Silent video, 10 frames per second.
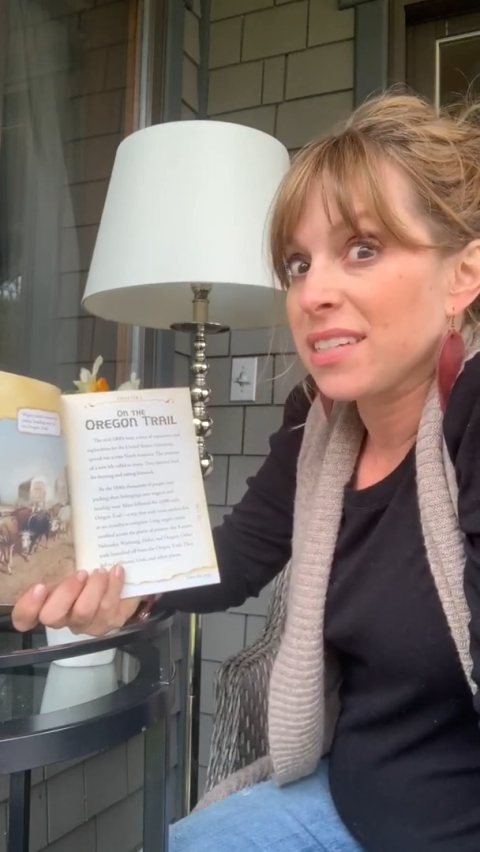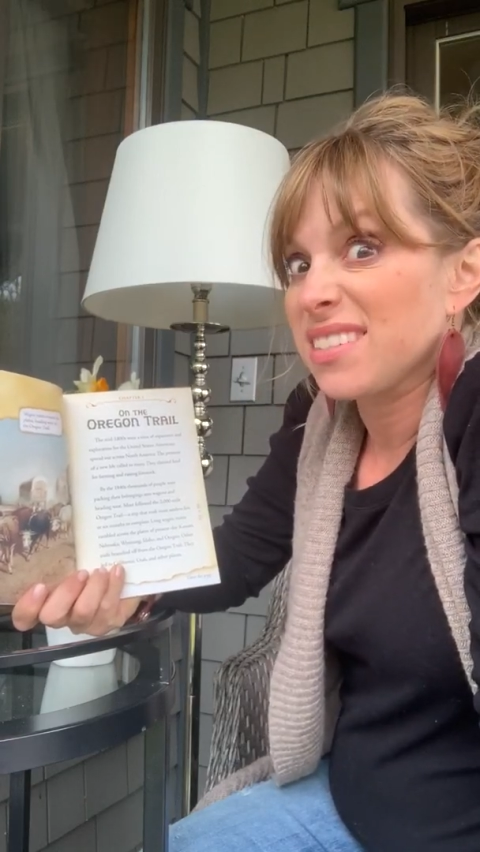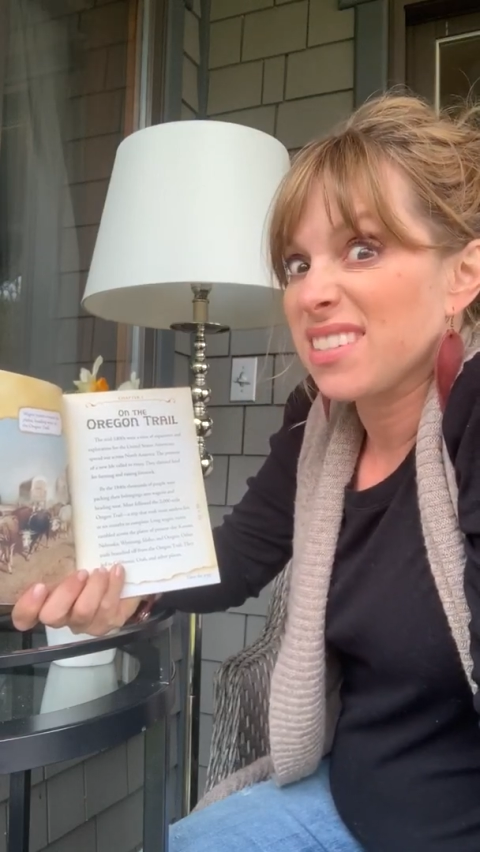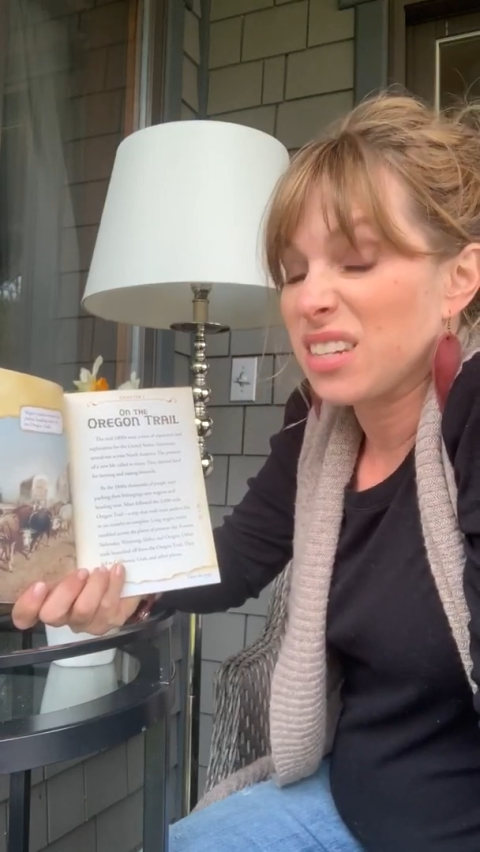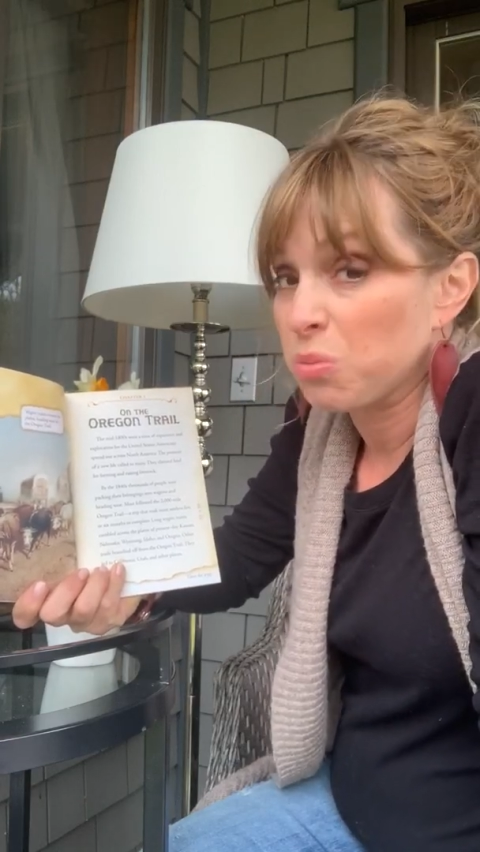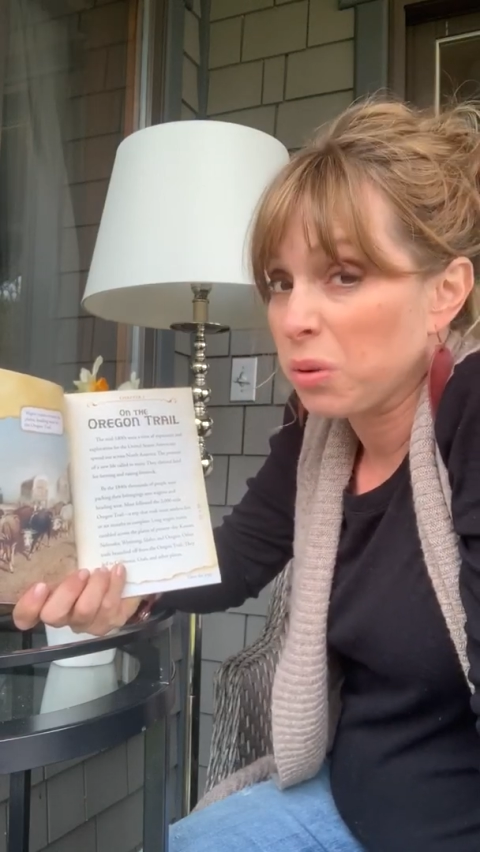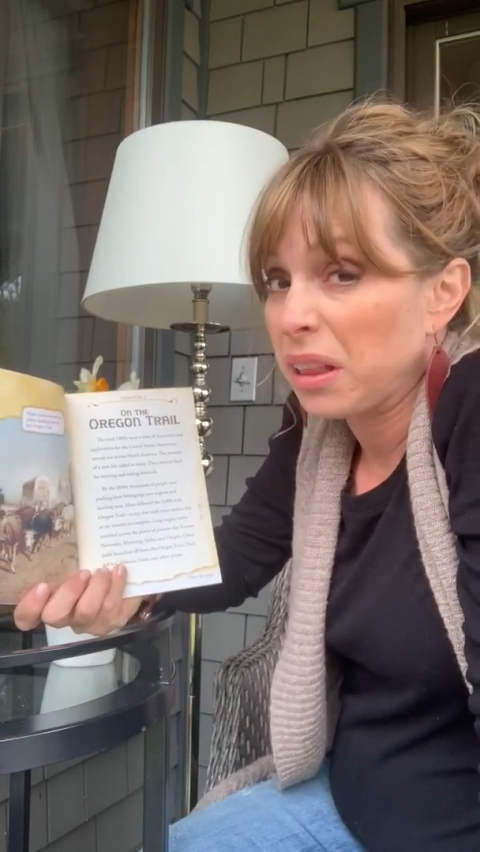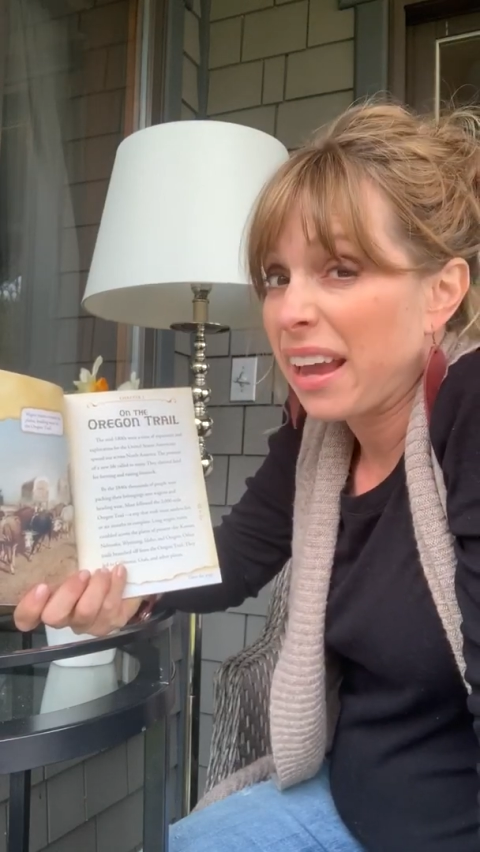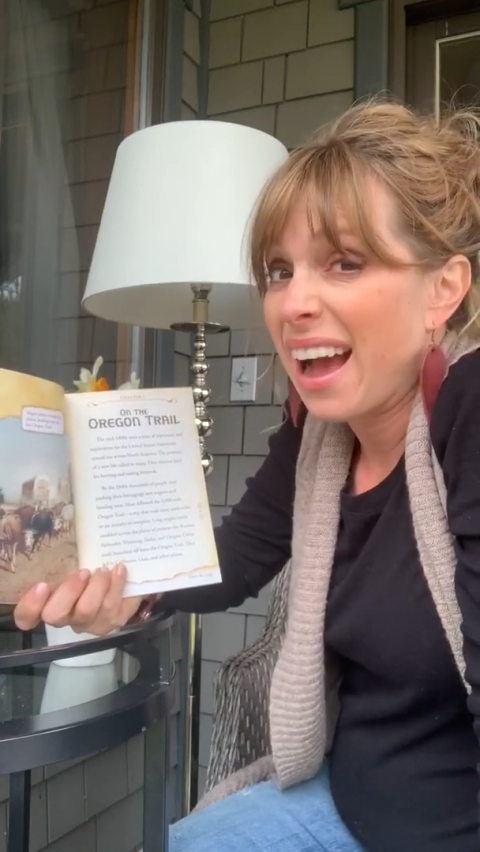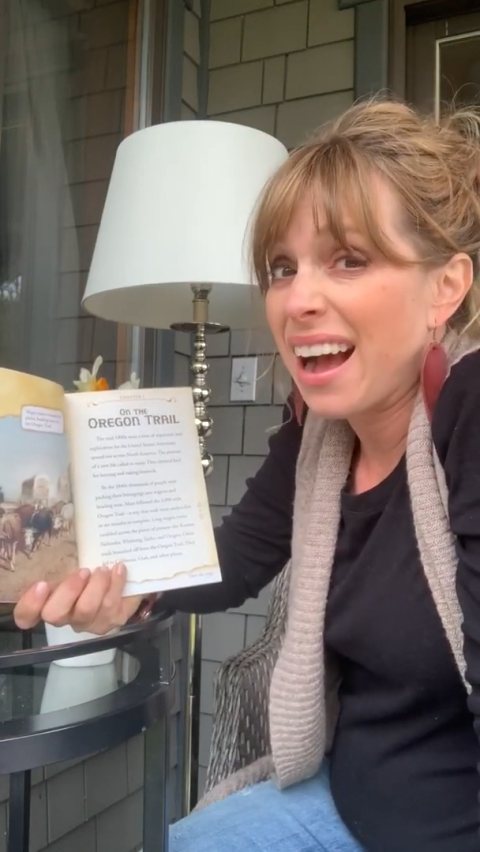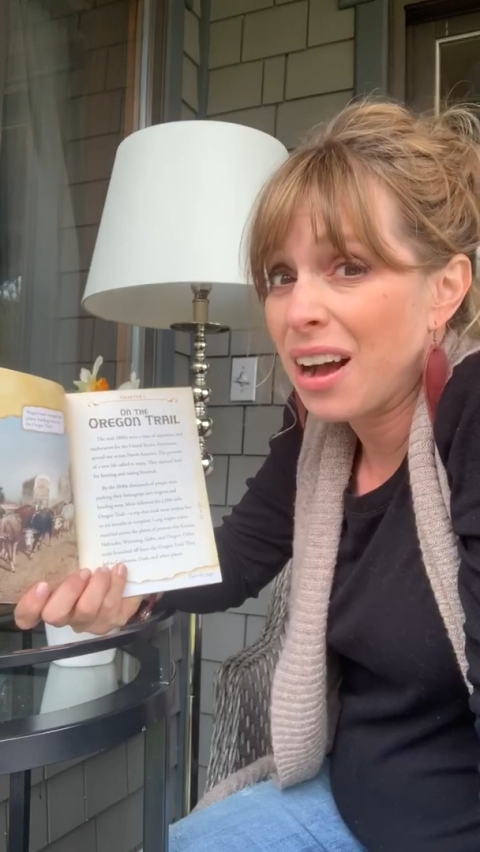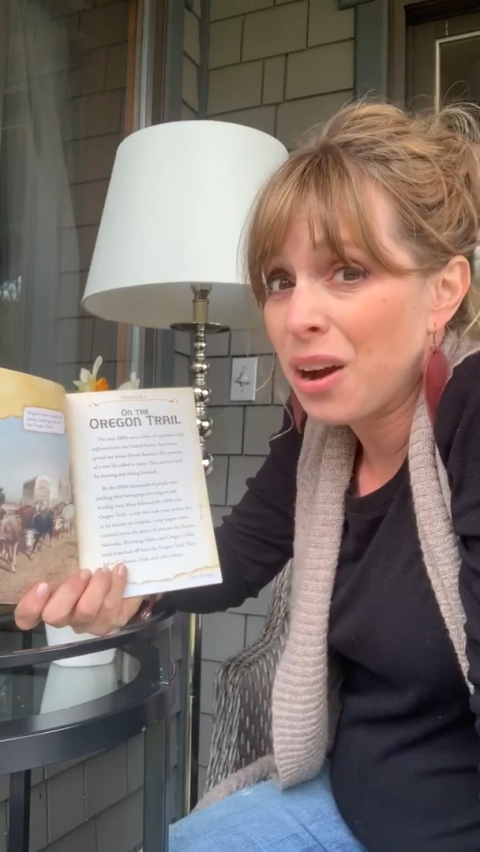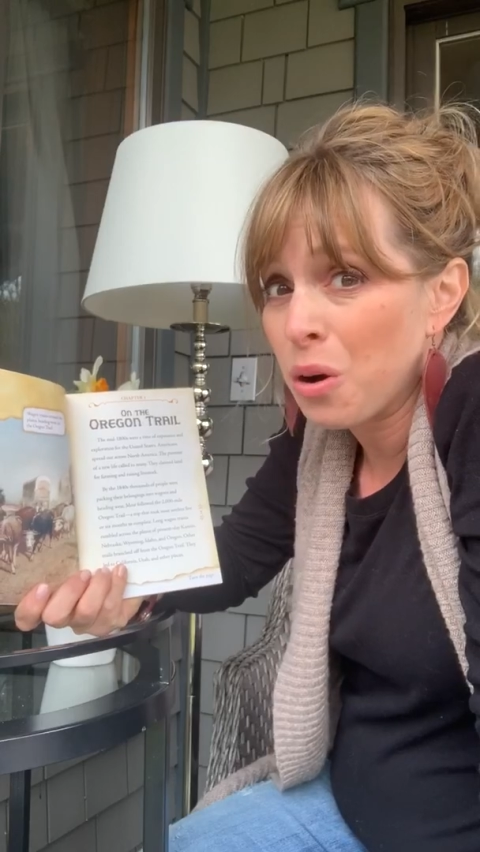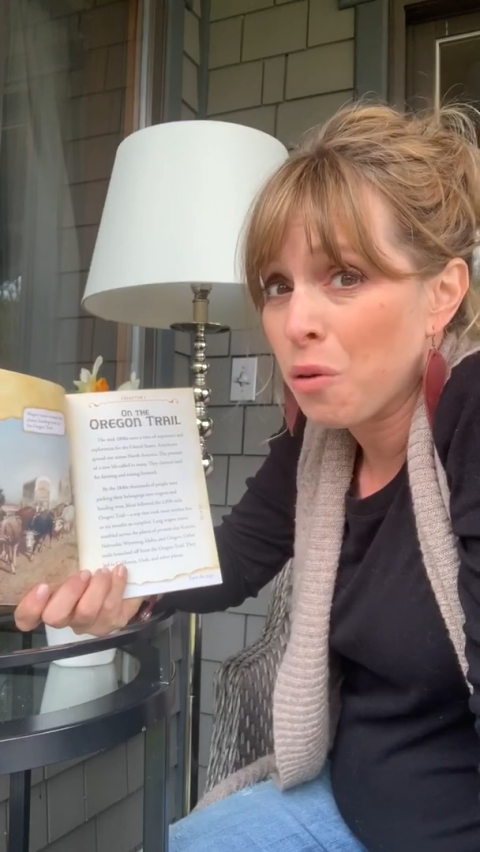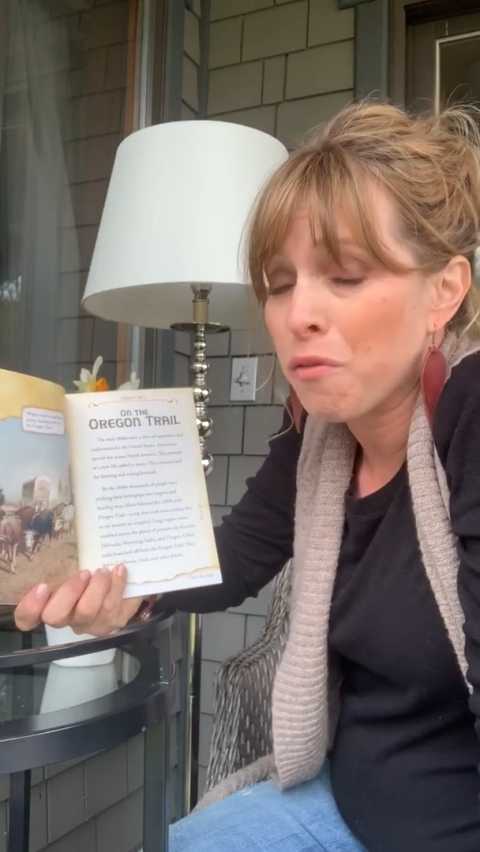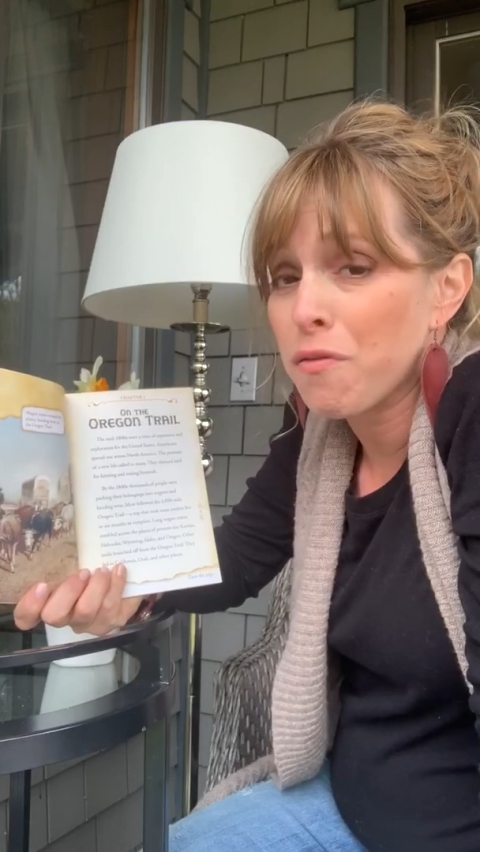this to see really how